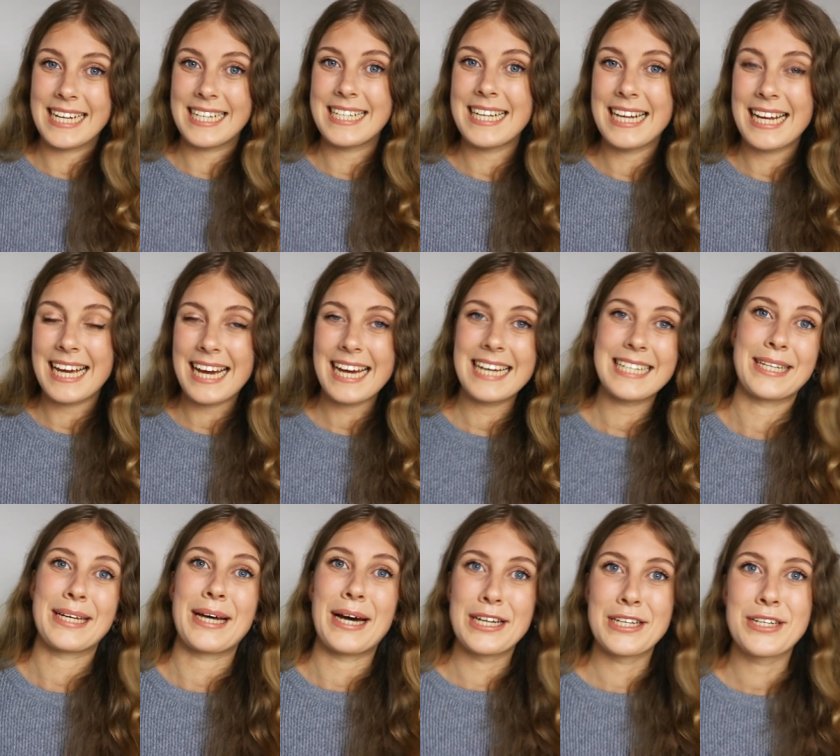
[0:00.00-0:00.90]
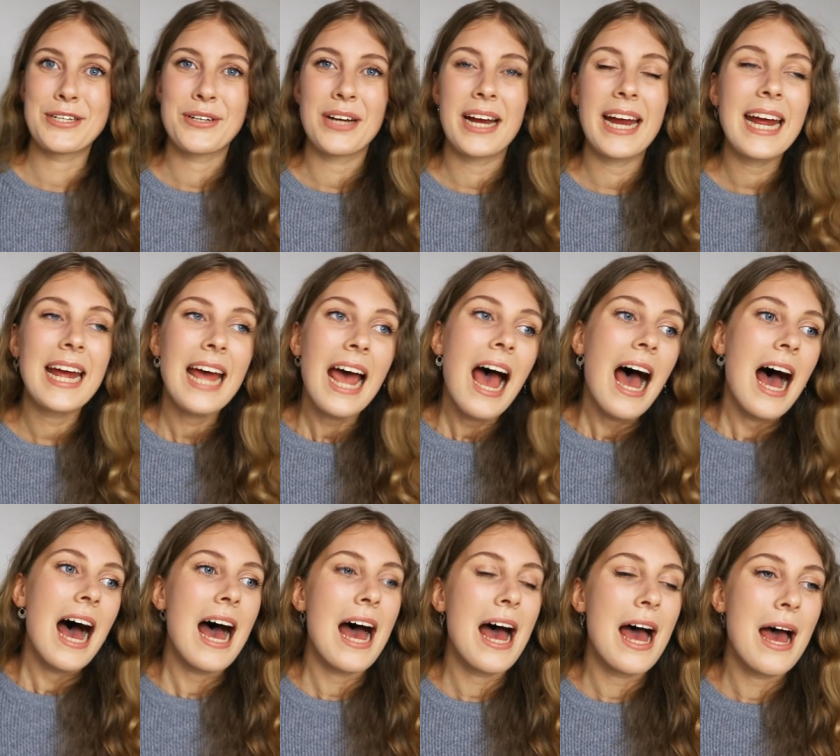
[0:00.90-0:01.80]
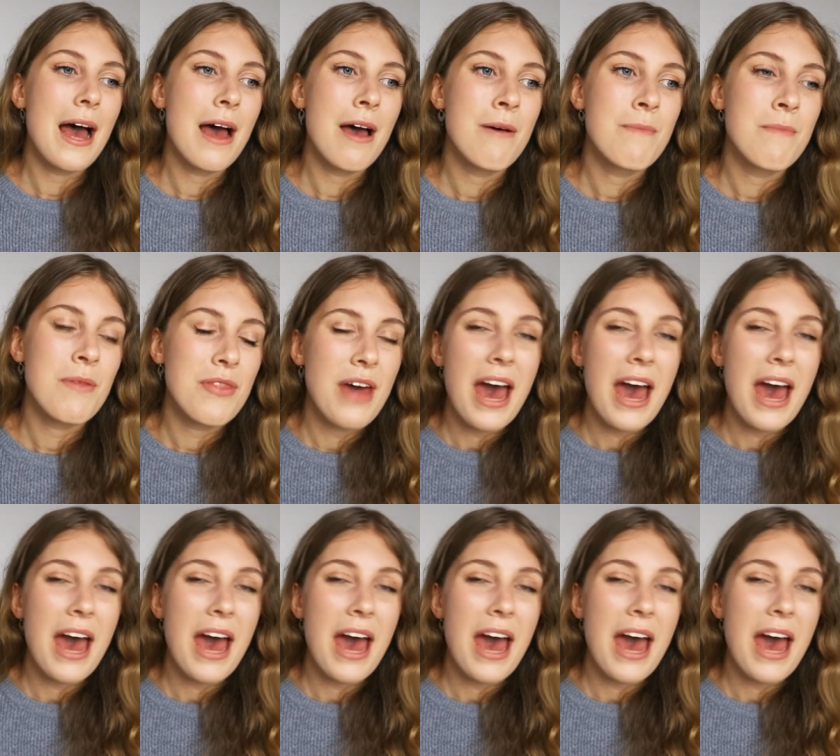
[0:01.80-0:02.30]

Italy as a country um,